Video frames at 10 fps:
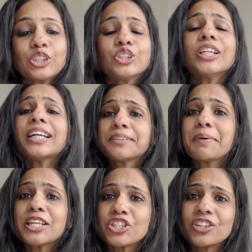So that's
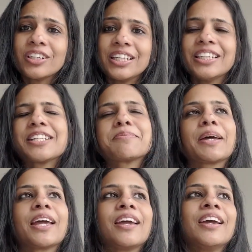my journey, that's
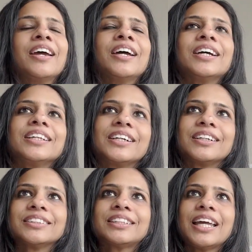my
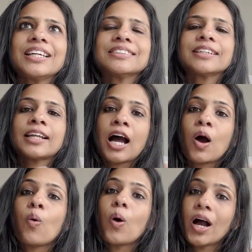thing, that
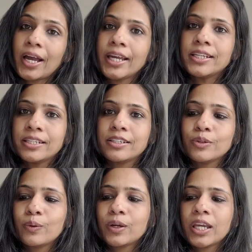how I did.
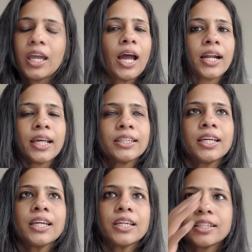Okay, and I
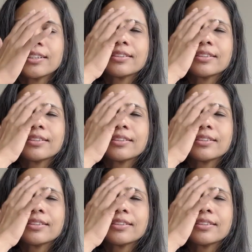think it